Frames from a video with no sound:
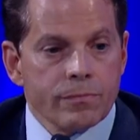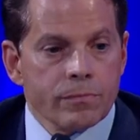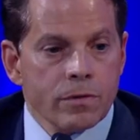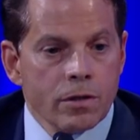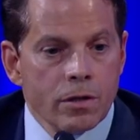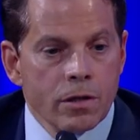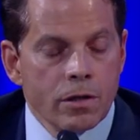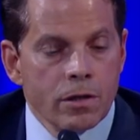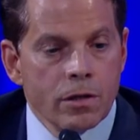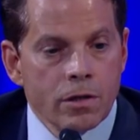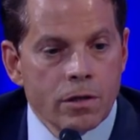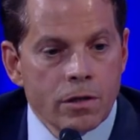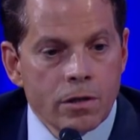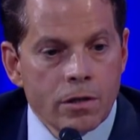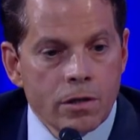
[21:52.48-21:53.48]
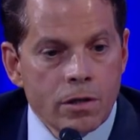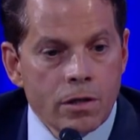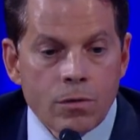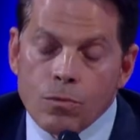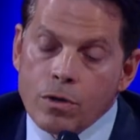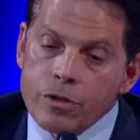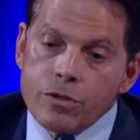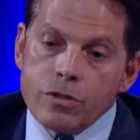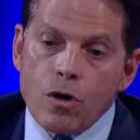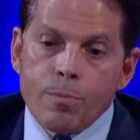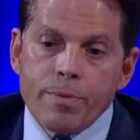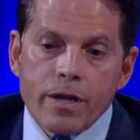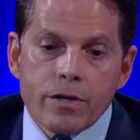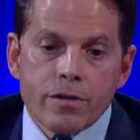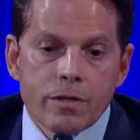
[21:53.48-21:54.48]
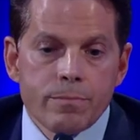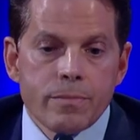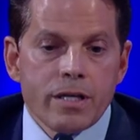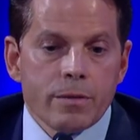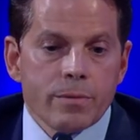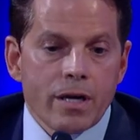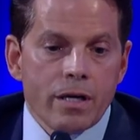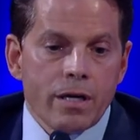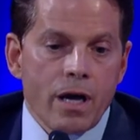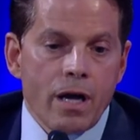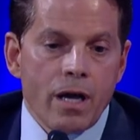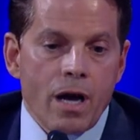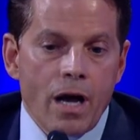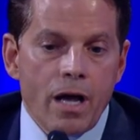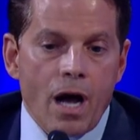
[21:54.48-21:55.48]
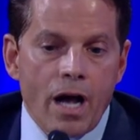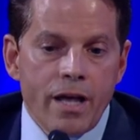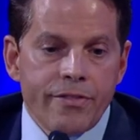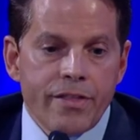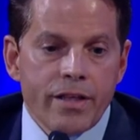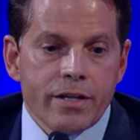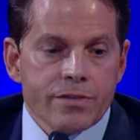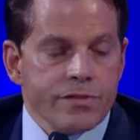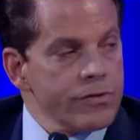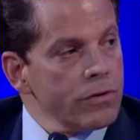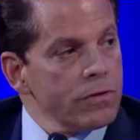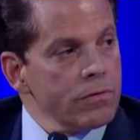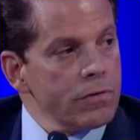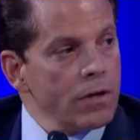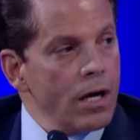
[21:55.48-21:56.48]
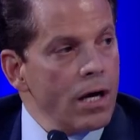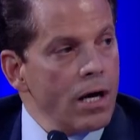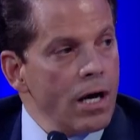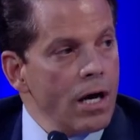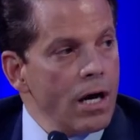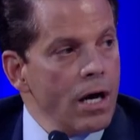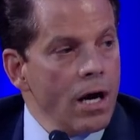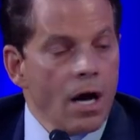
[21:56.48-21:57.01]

What's going to happen there? Well, you know better than me, but I I I, I, I wish I still, did. I don't.